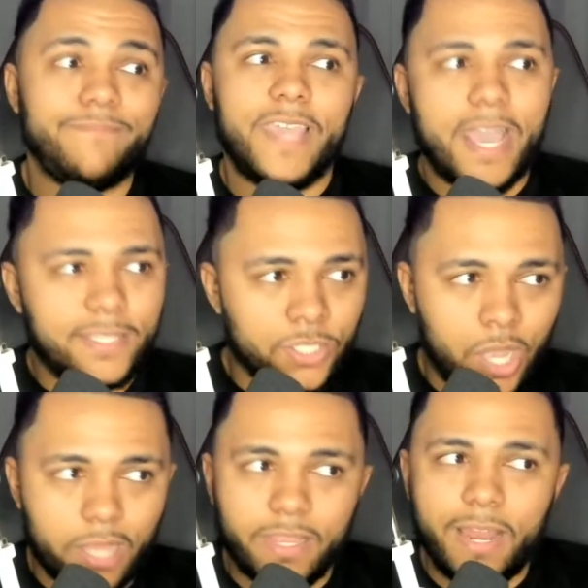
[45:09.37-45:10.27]
Yes, he's
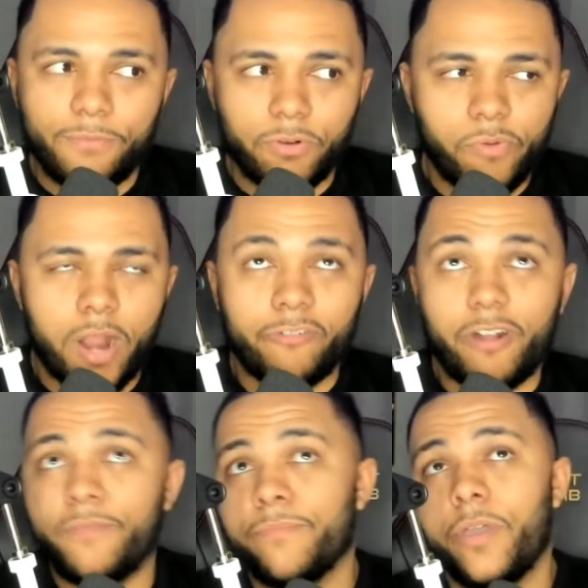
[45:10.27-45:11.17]
not at the level of Ryan
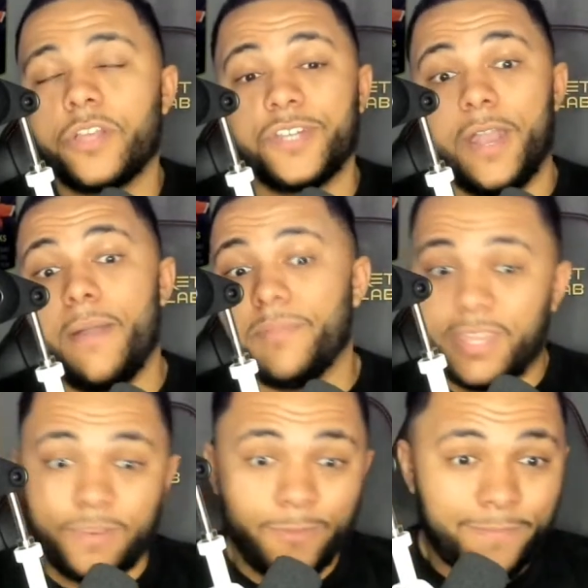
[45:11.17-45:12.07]
Gravenberch, but
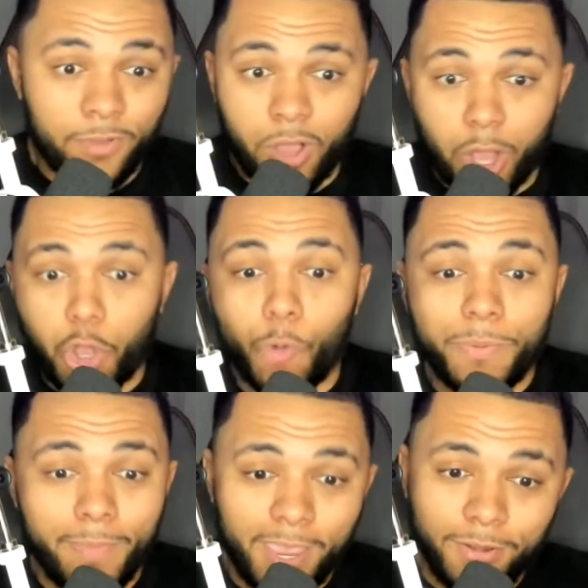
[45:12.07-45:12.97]
then you've even got a Colby
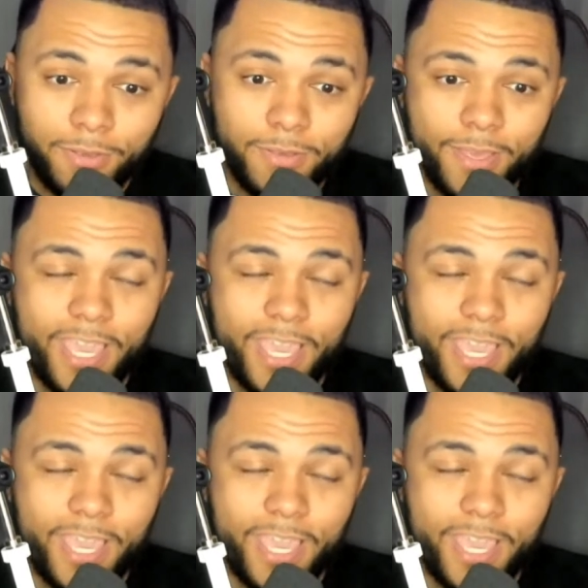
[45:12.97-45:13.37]
Mainu,